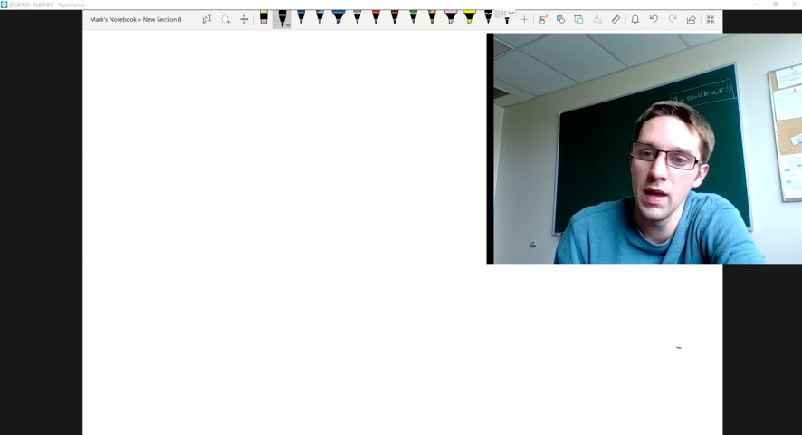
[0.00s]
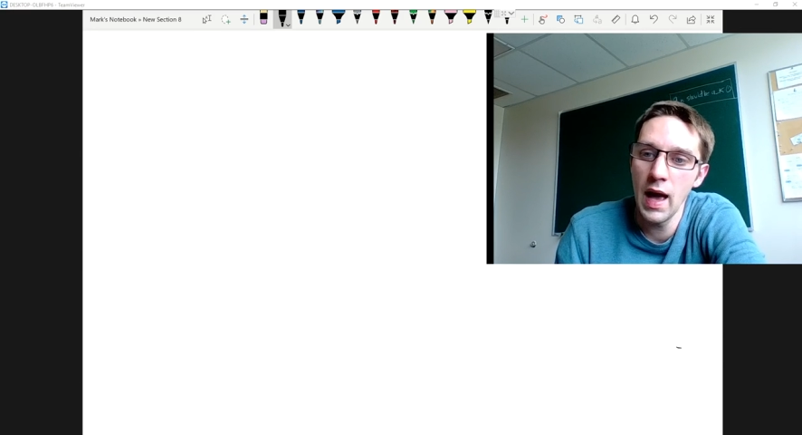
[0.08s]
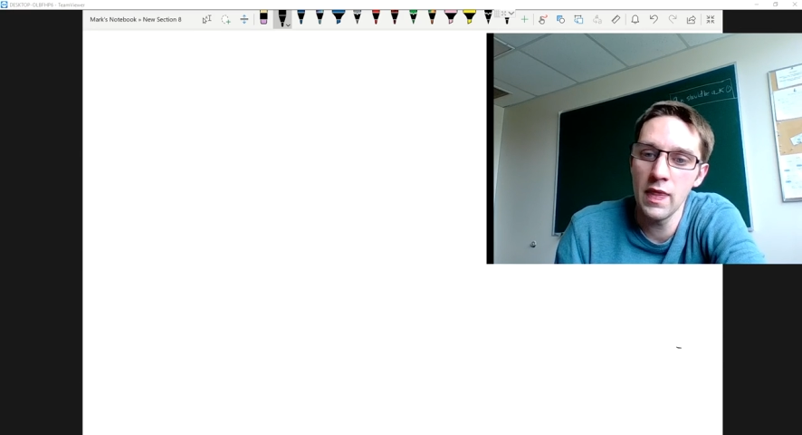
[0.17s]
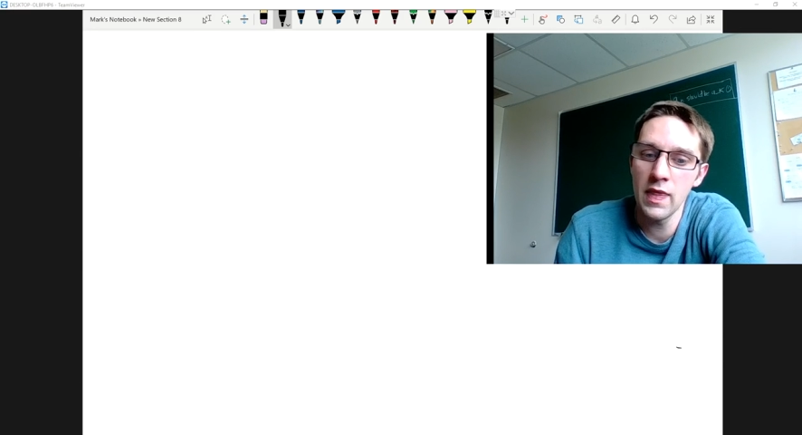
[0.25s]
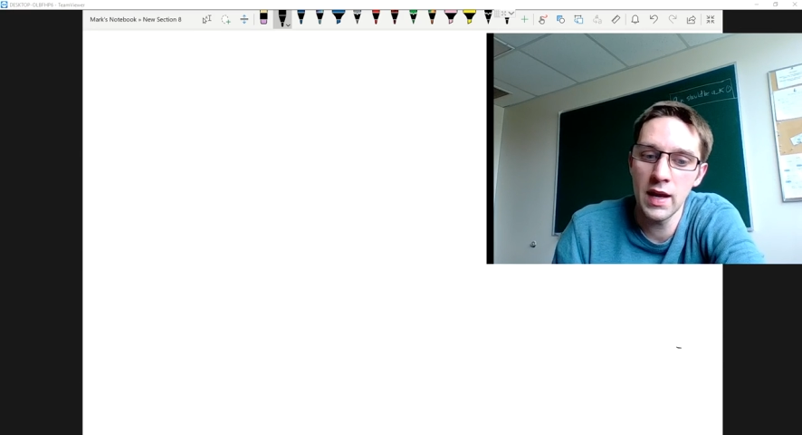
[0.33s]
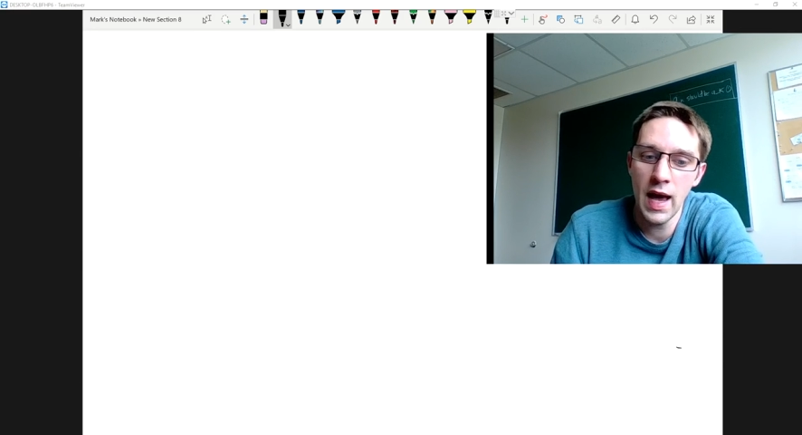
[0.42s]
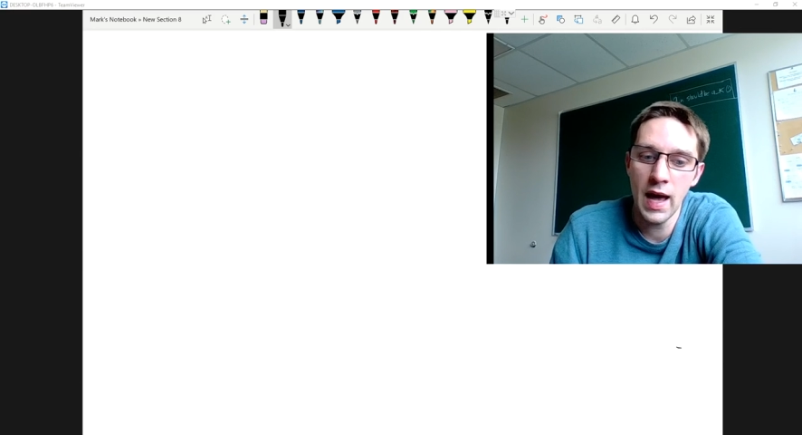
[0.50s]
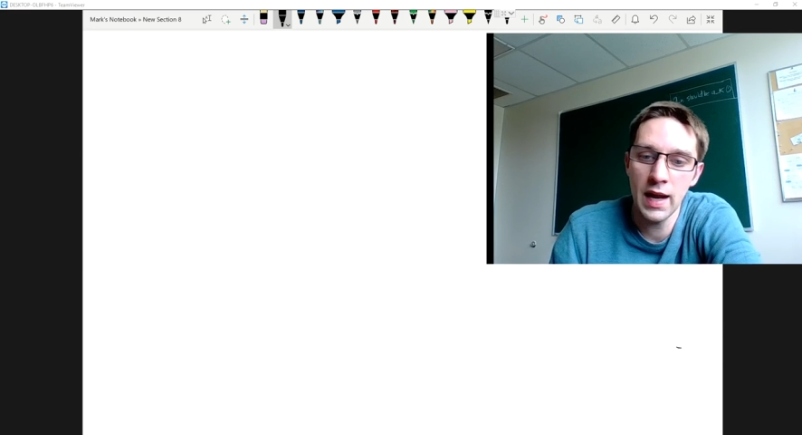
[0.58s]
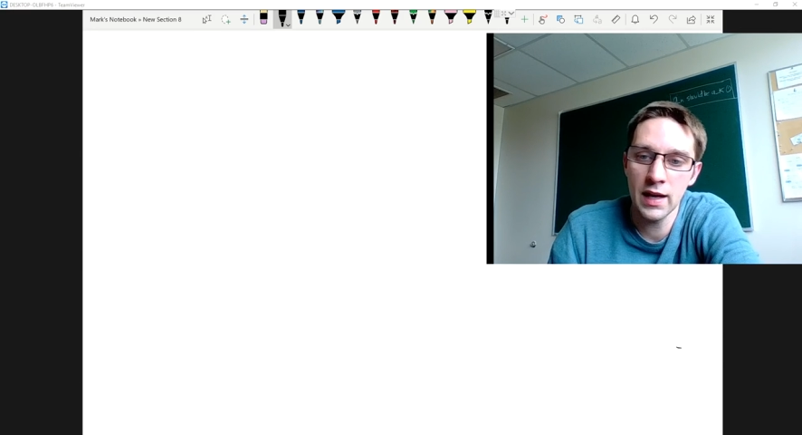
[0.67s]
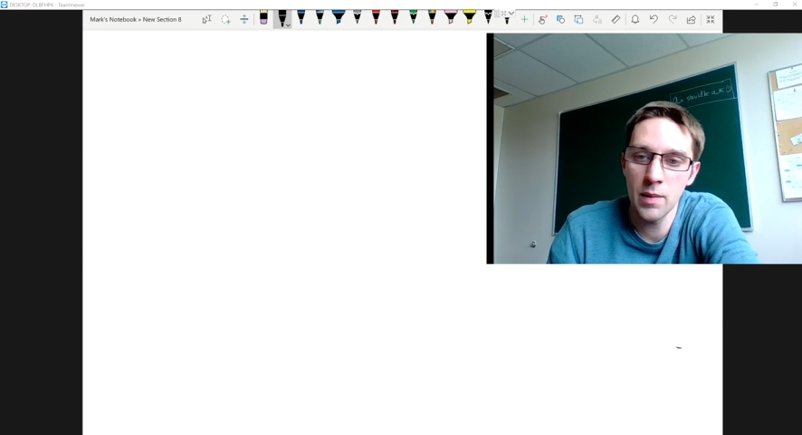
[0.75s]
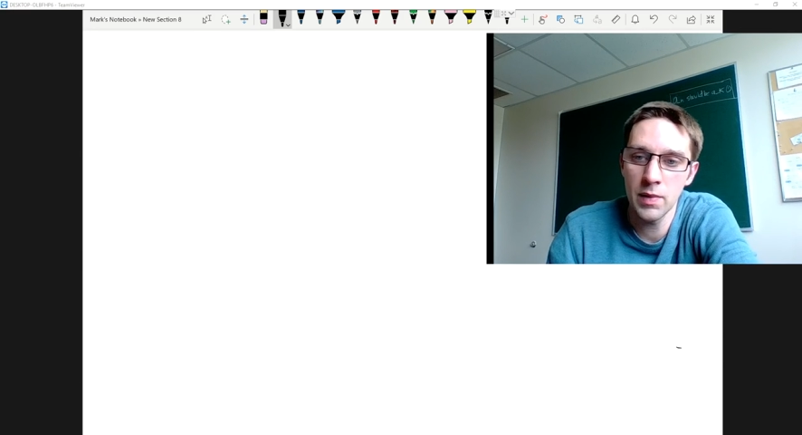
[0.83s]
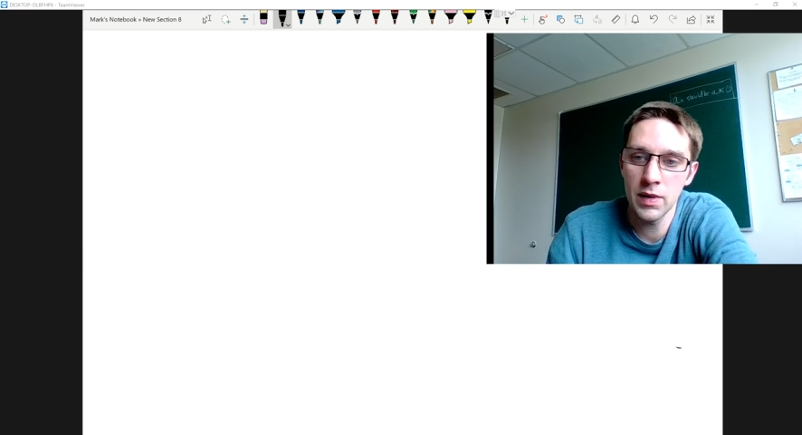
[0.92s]
And then adding
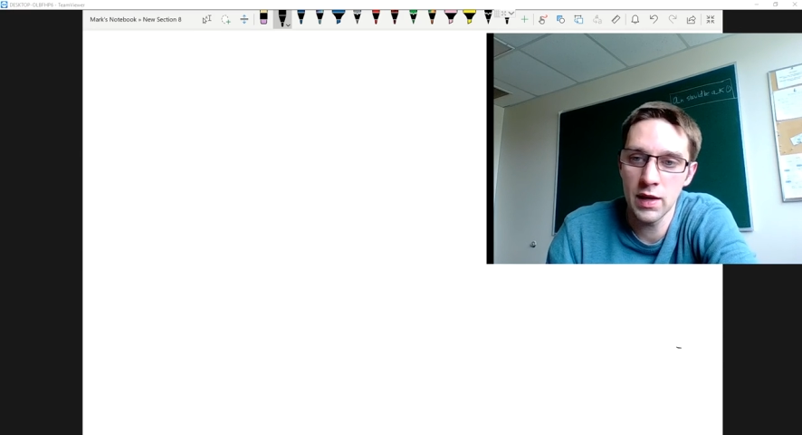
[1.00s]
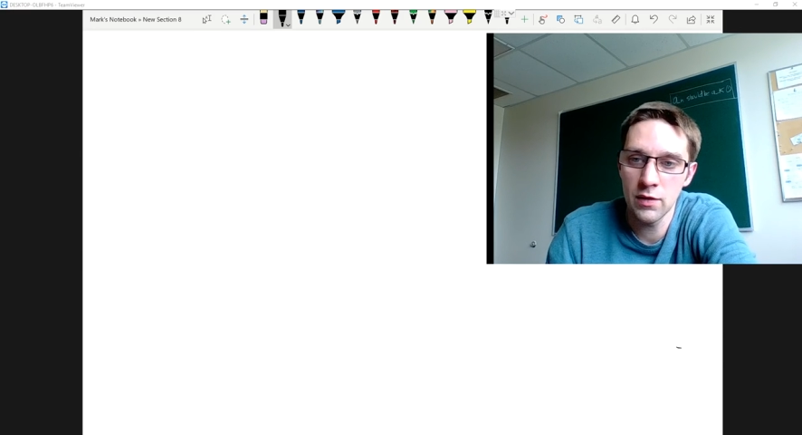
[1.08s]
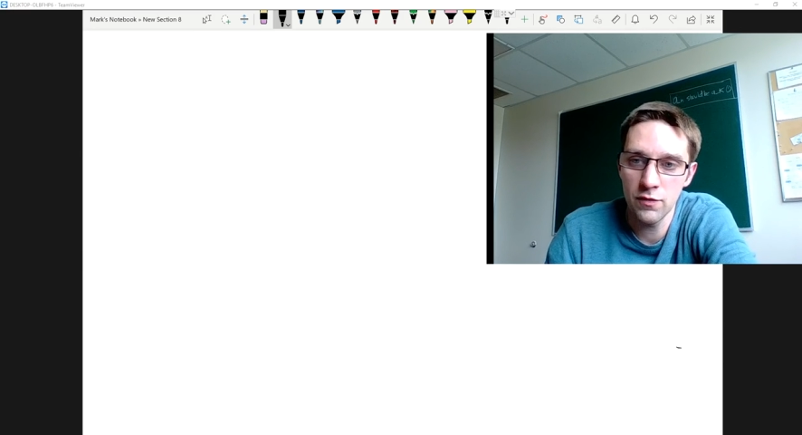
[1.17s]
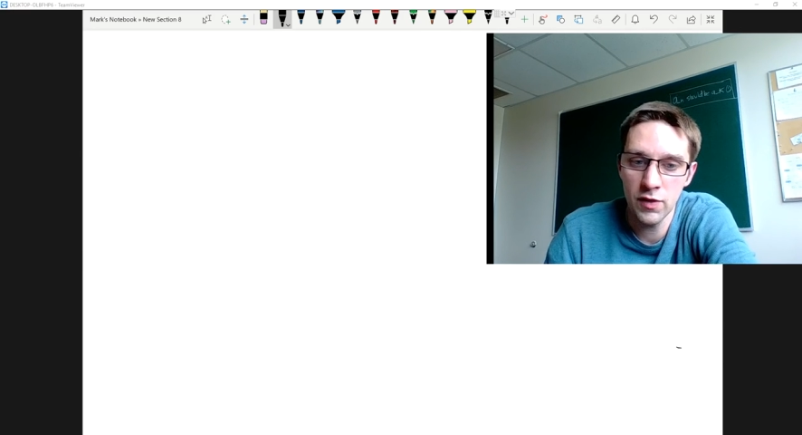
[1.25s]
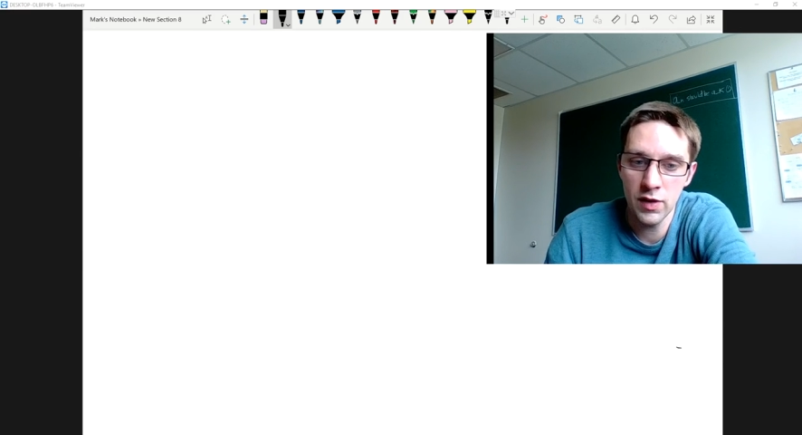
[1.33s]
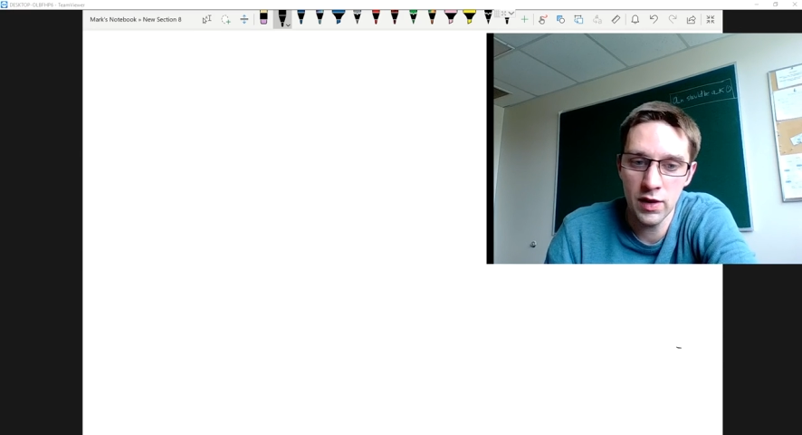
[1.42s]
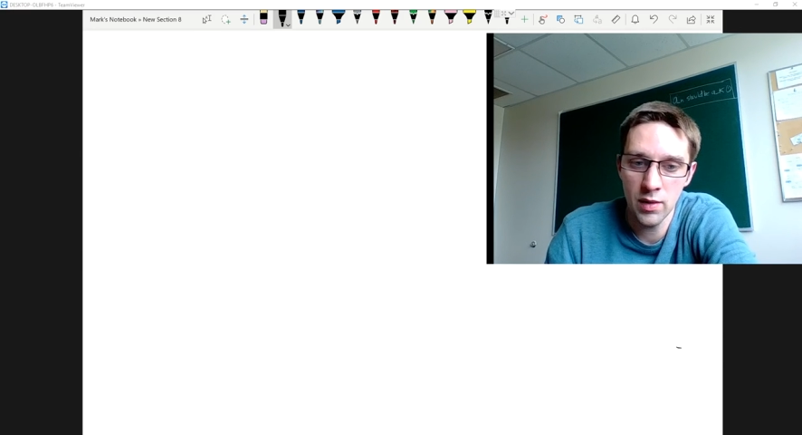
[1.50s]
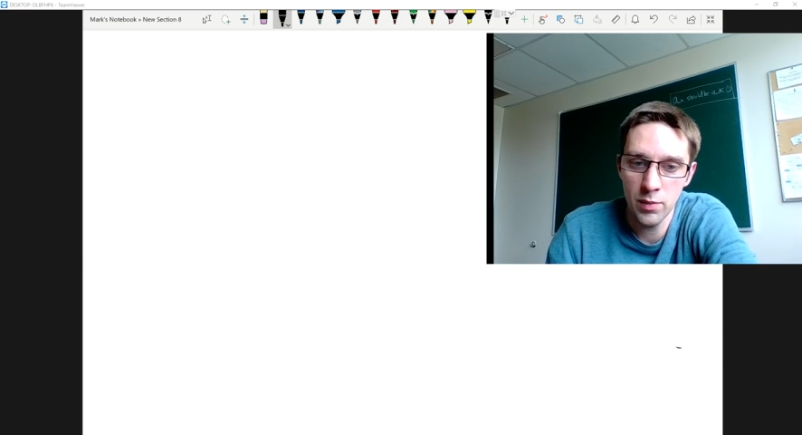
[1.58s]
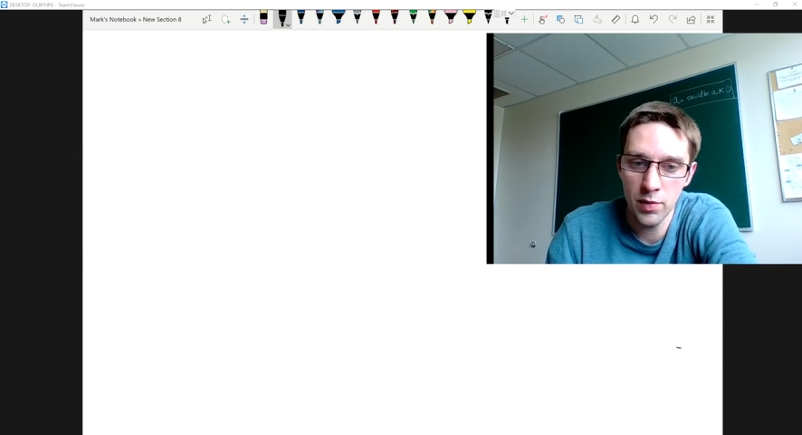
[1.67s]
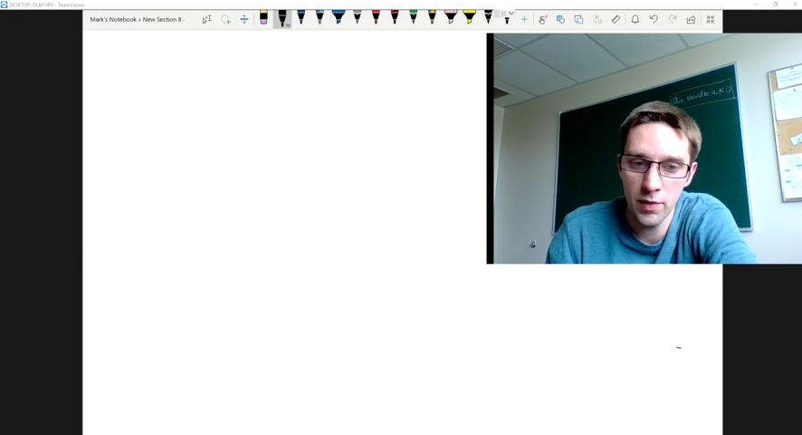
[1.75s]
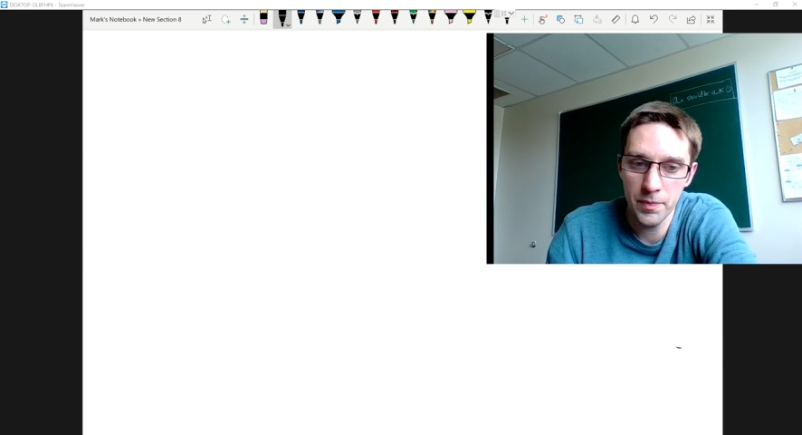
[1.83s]
up an infinite number